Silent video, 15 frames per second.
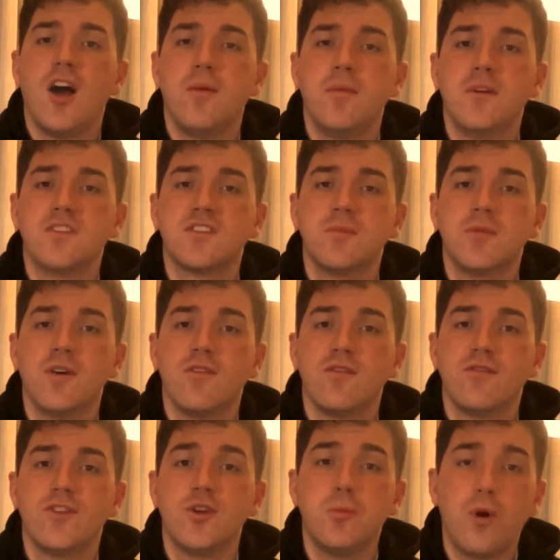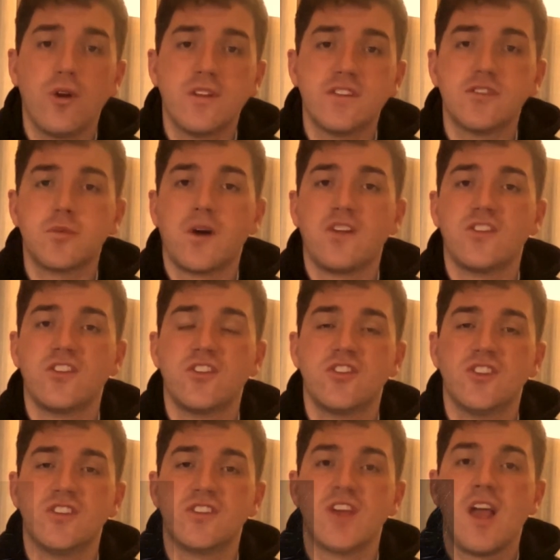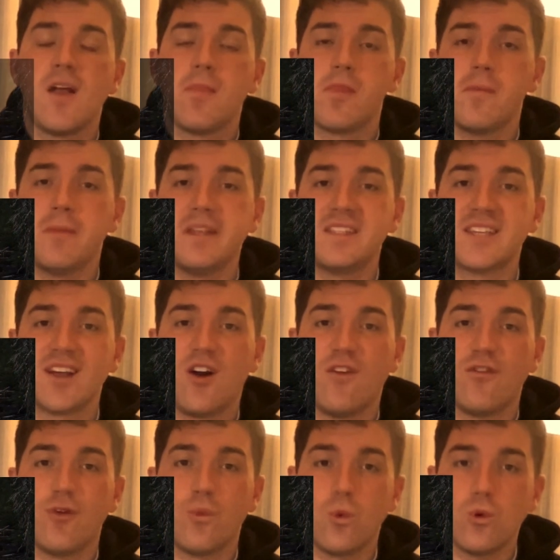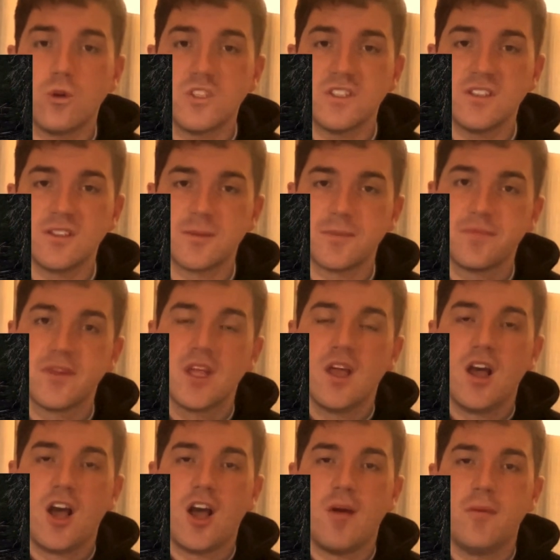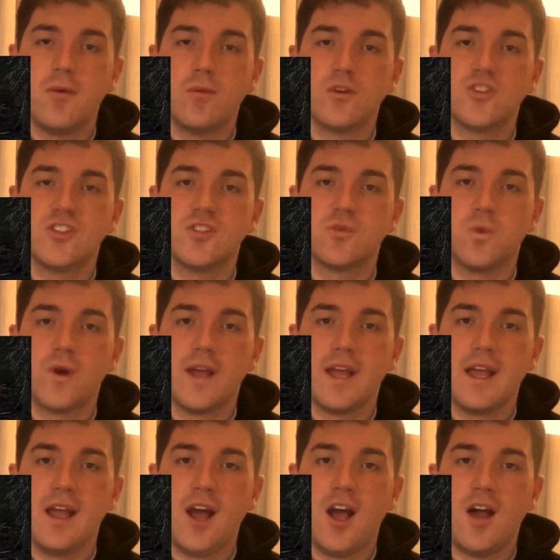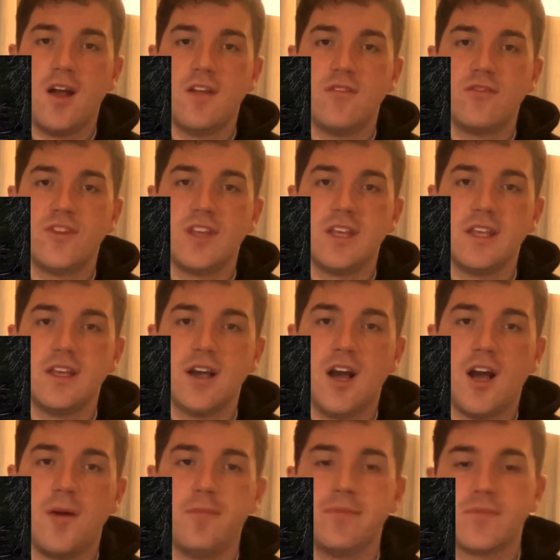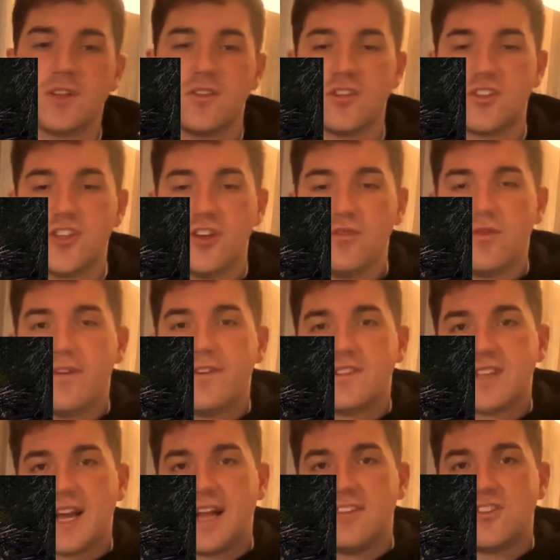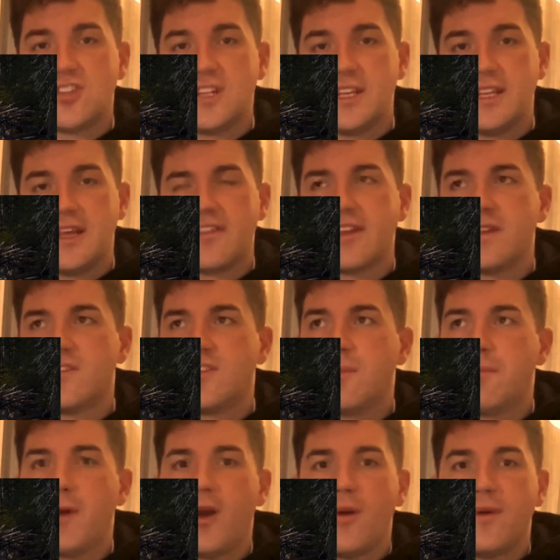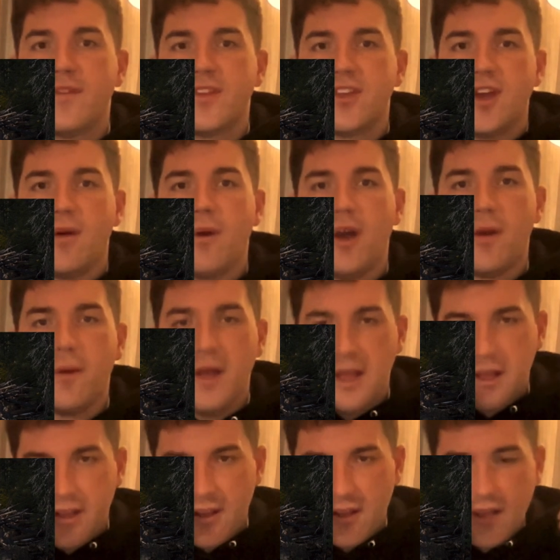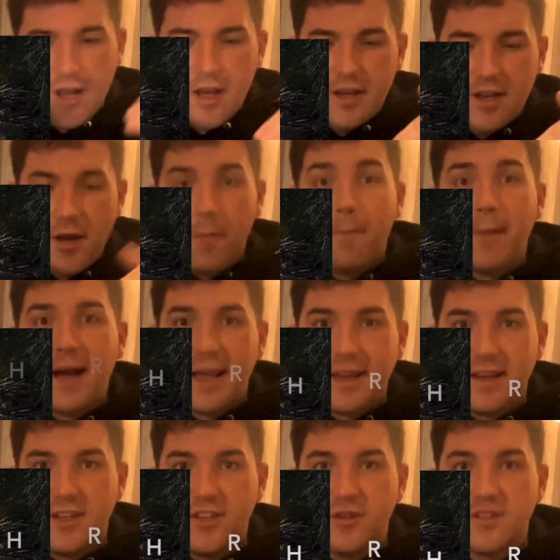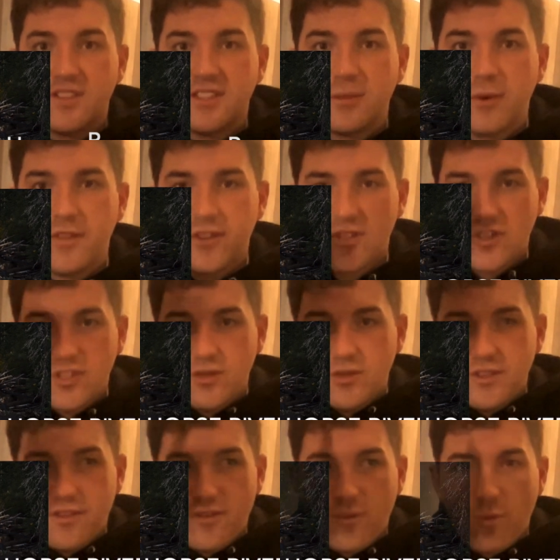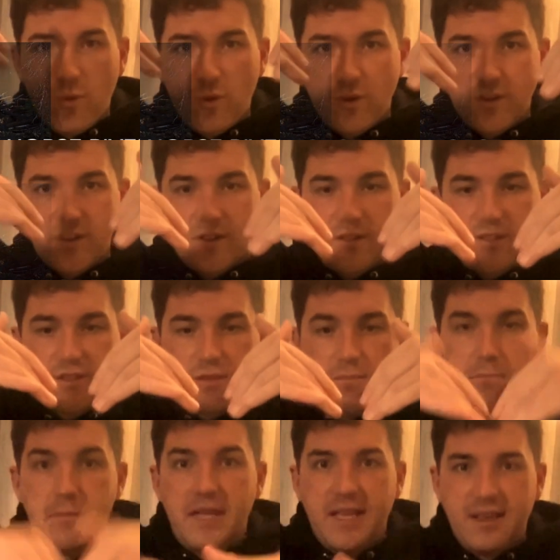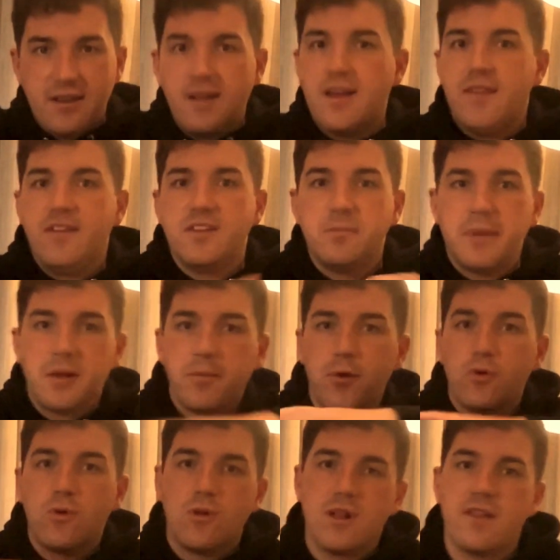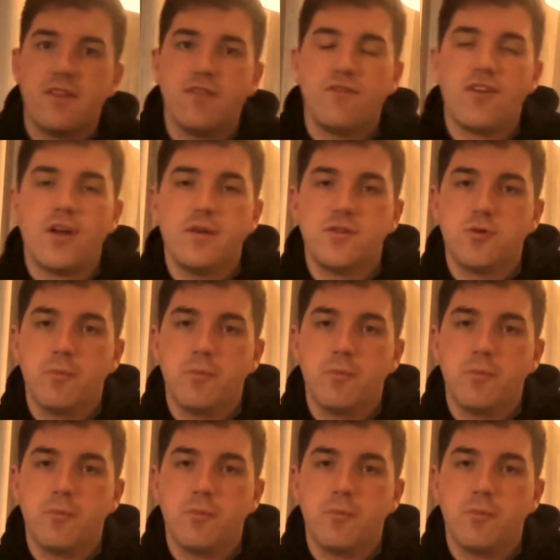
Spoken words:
some viewpoints as well, such as the meeting of the waters, which is where the two rivers actually, I think it's the Bow and the Yoho, combine, and you can see where the two different waters meet in this big pool and then flow into a